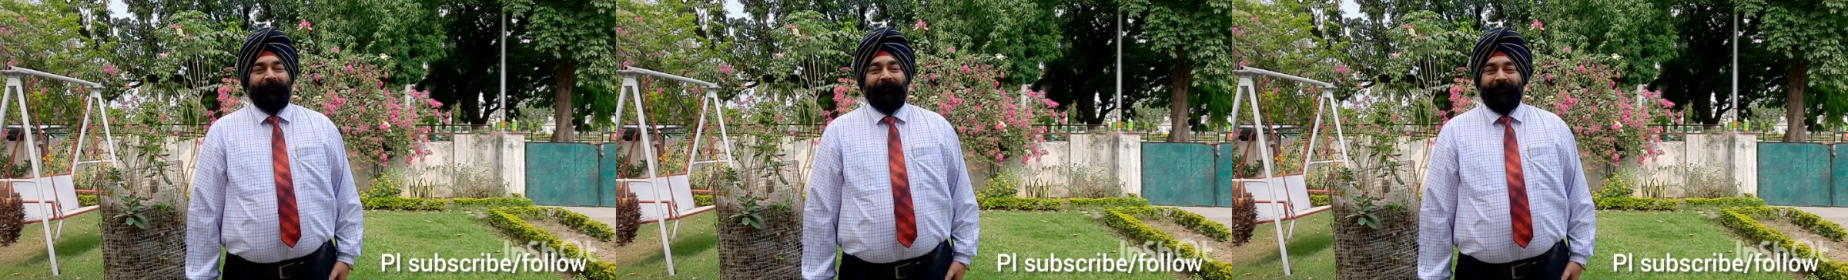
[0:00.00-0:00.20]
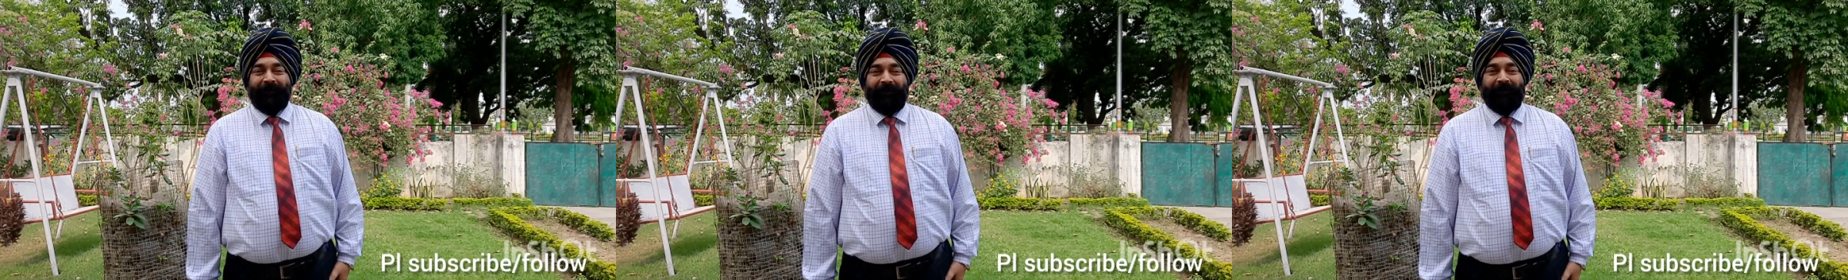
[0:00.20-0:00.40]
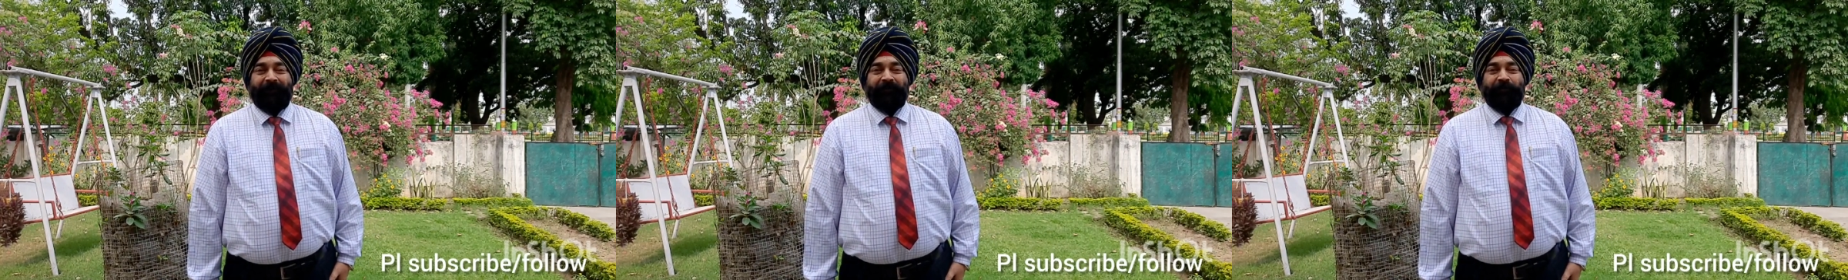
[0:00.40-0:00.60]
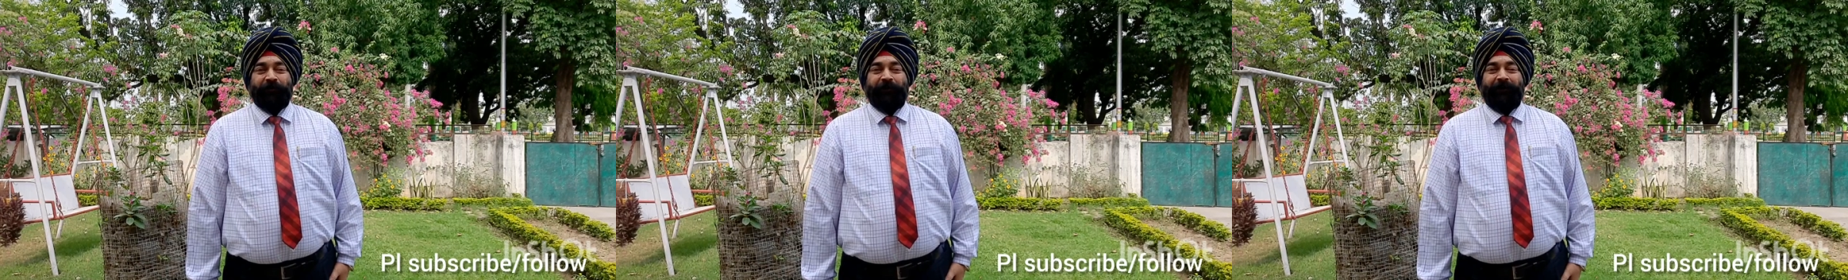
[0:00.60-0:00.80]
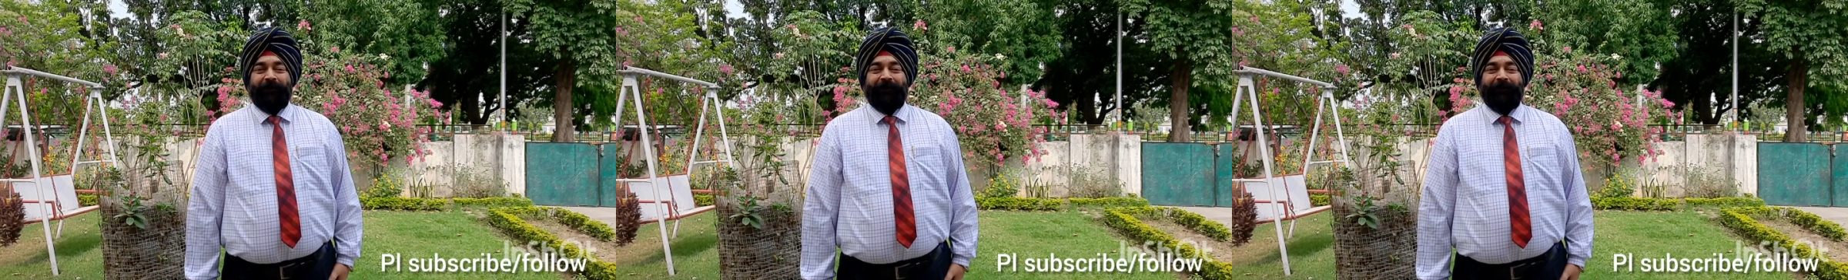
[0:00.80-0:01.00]
the younger
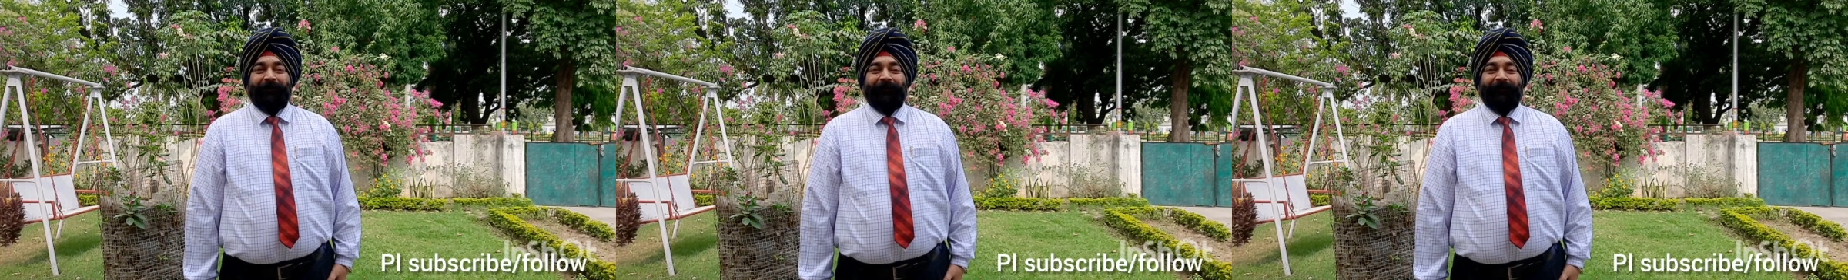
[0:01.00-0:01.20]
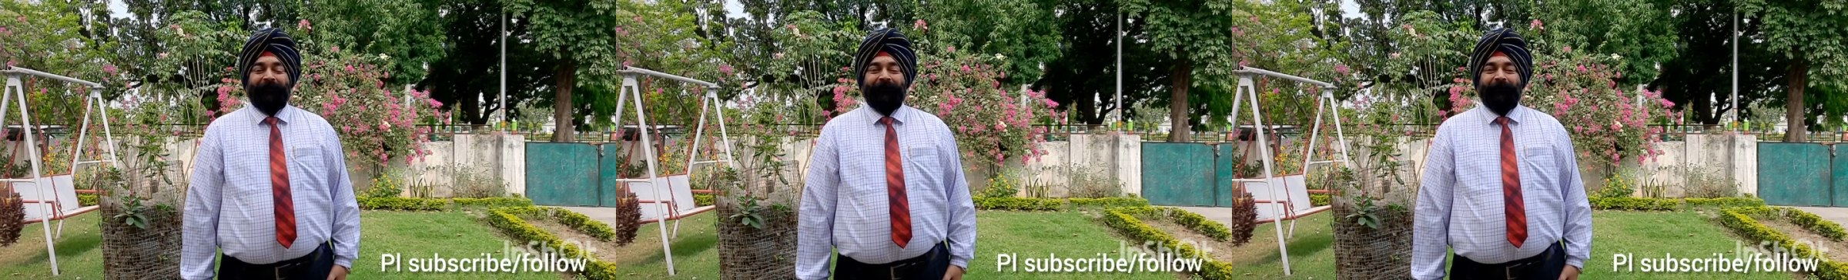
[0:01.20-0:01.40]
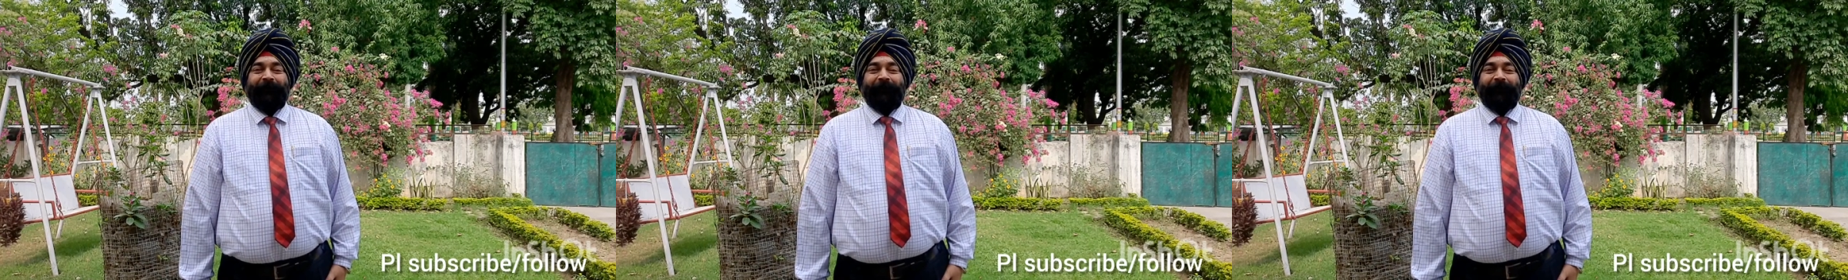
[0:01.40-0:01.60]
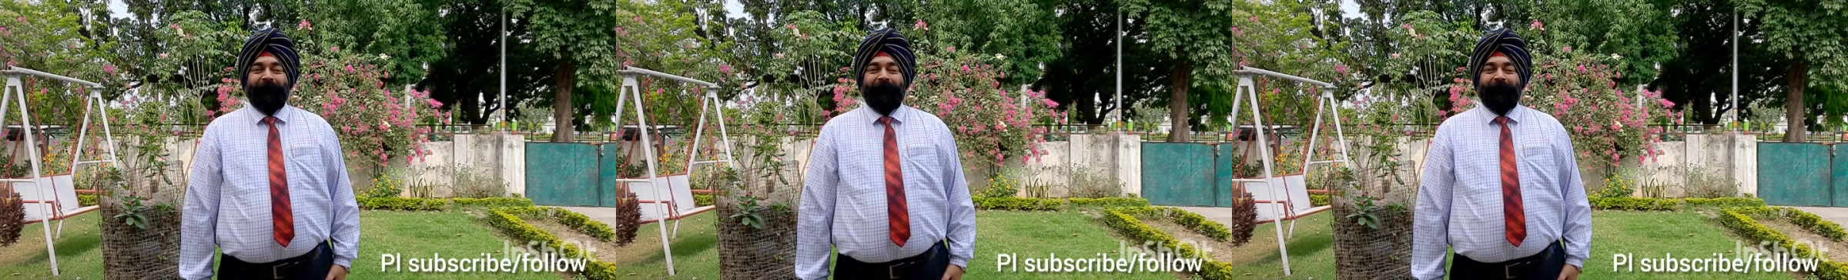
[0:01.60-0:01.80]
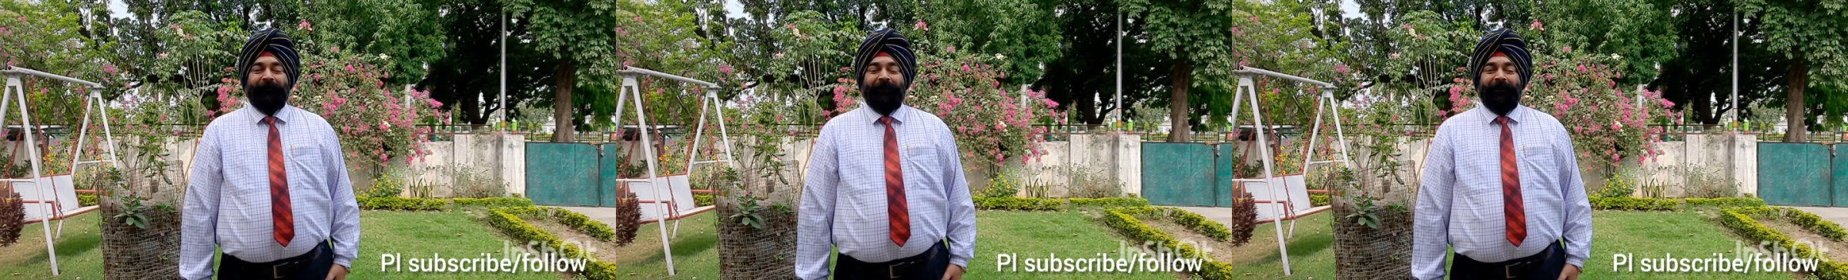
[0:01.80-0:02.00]
tree.
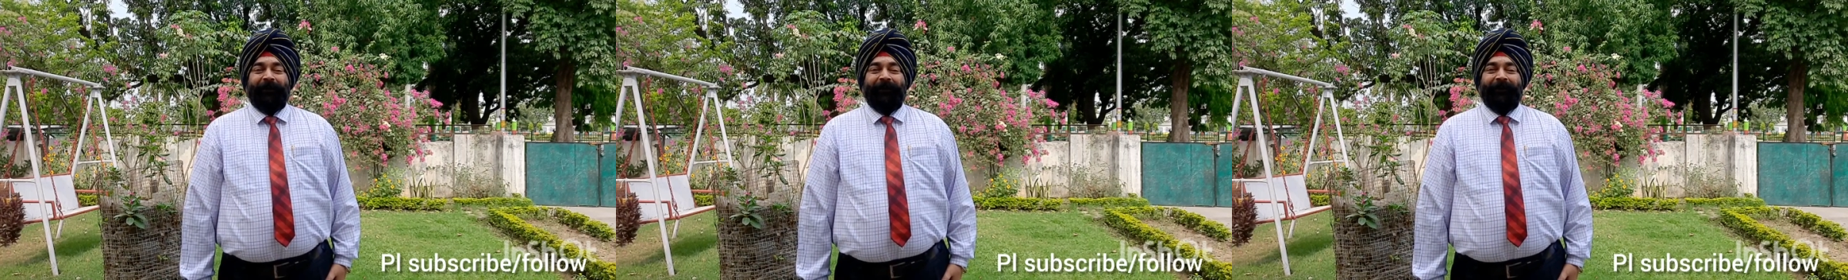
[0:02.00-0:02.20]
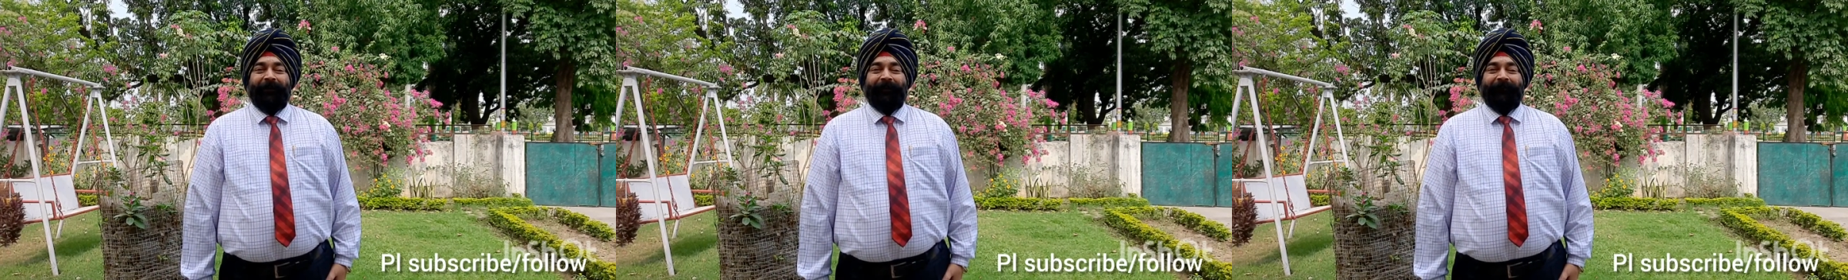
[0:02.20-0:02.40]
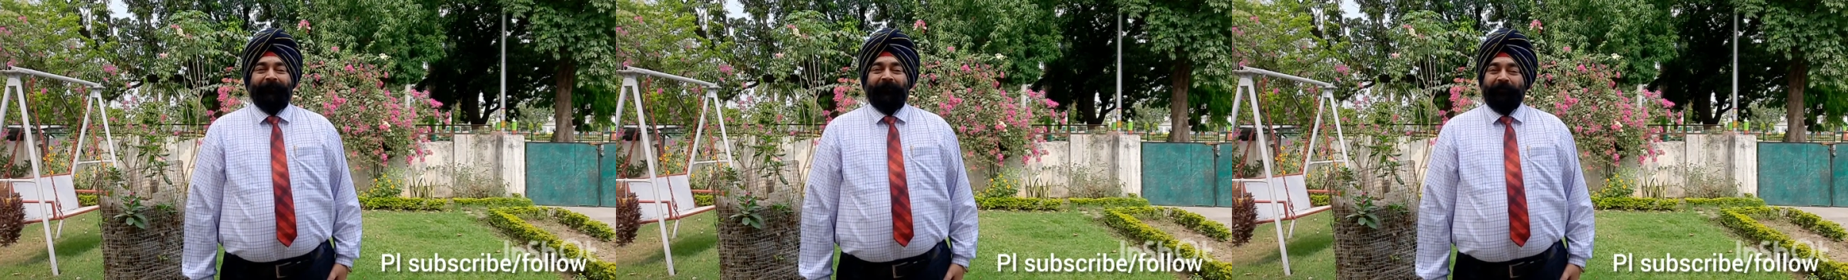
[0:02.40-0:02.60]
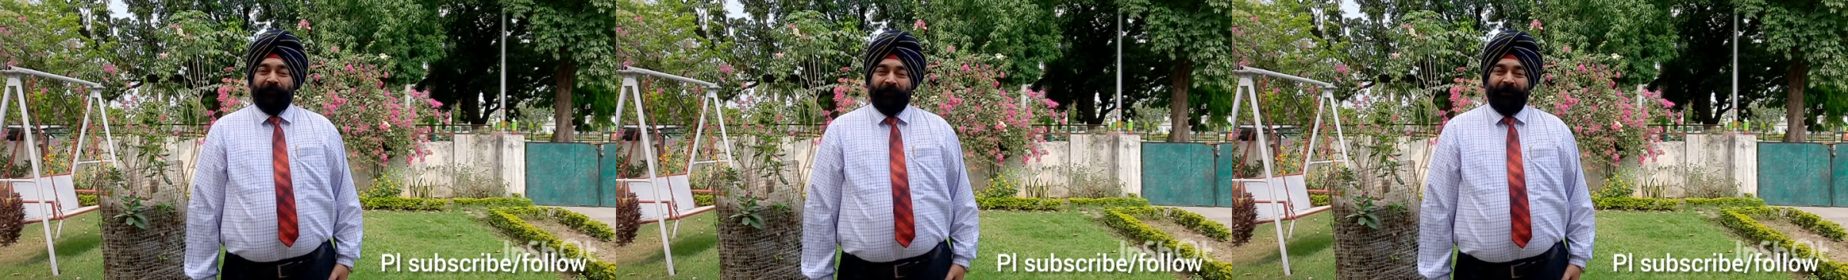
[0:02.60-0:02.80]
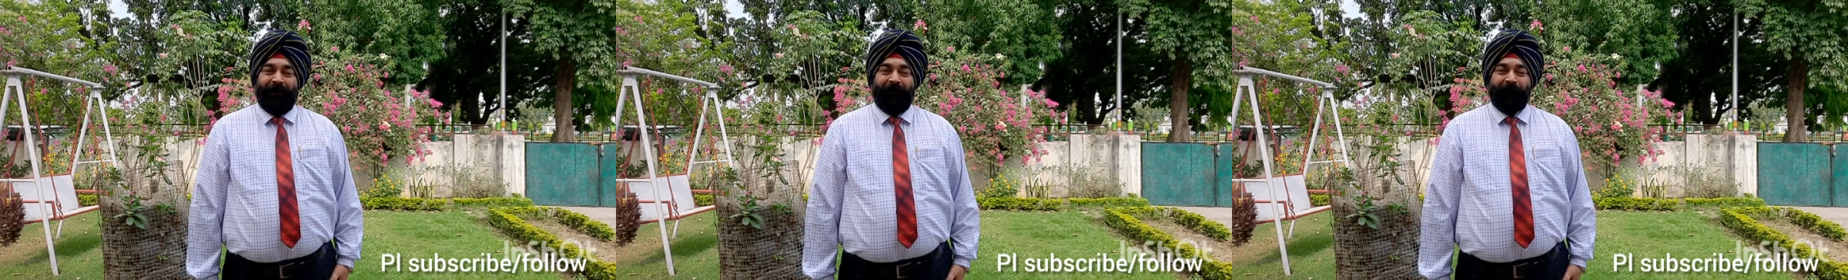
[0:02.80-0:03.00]
The
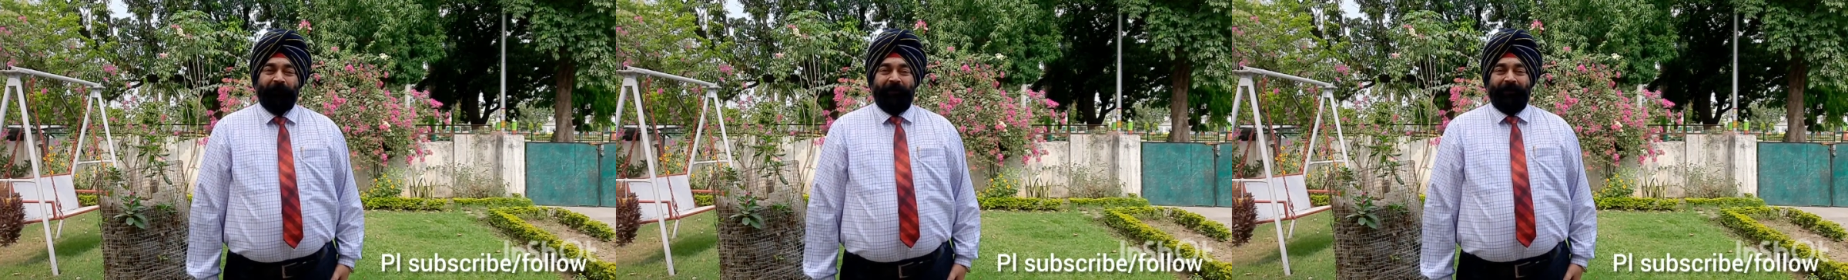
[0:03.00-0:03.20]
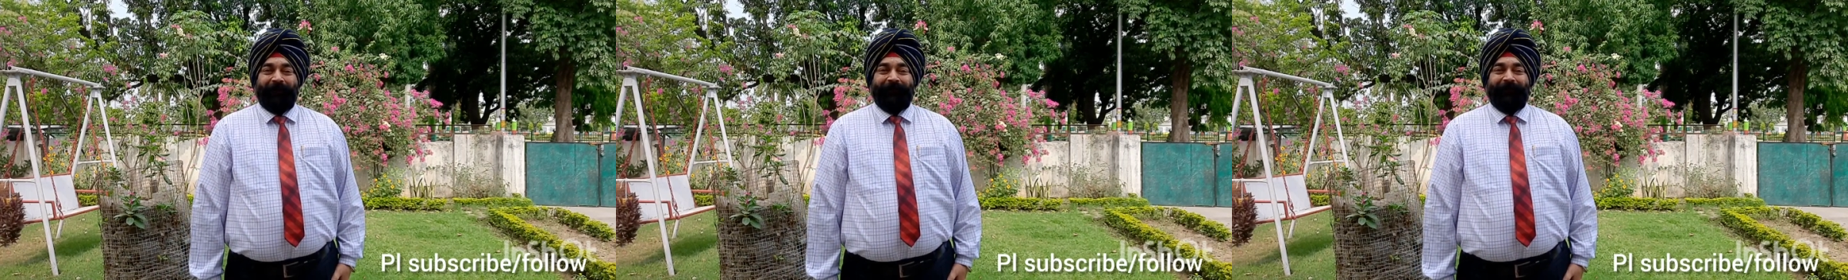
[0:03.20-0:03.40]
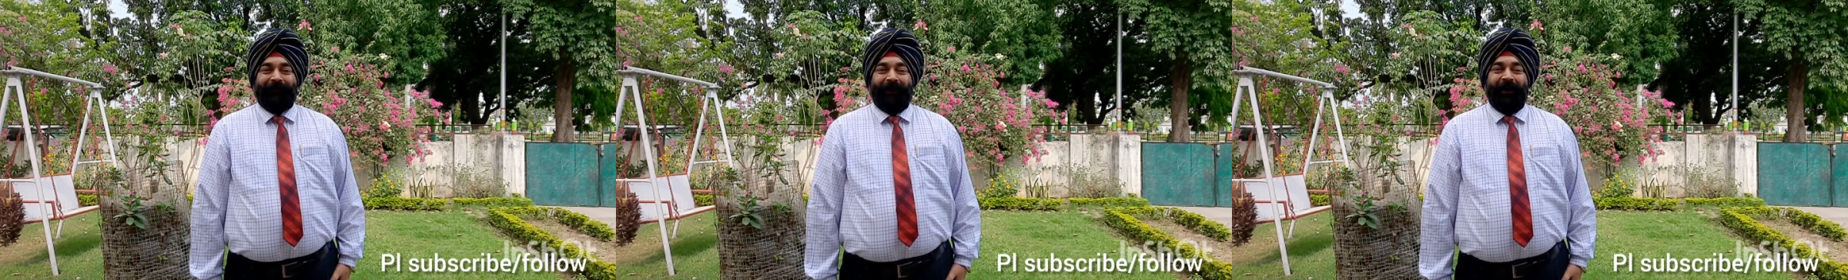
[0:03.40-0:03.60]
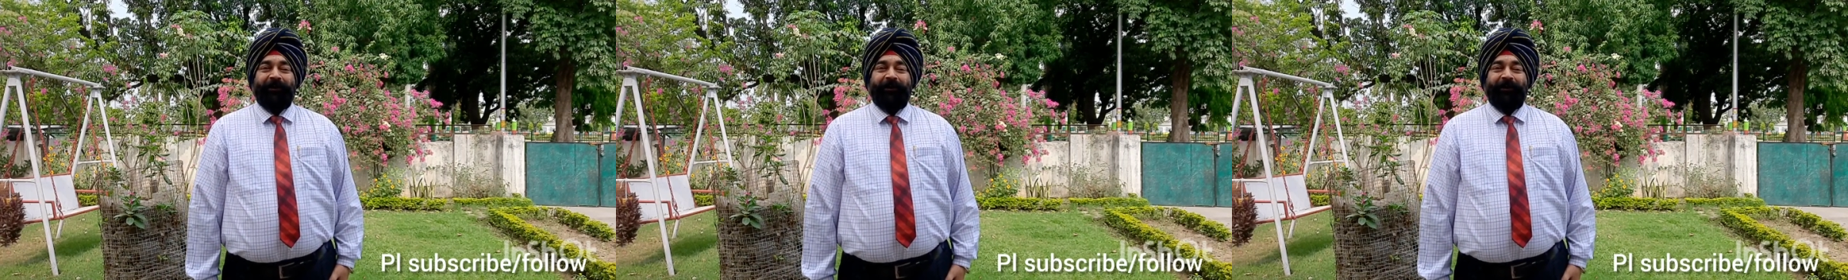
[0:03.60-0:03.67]
tree agreed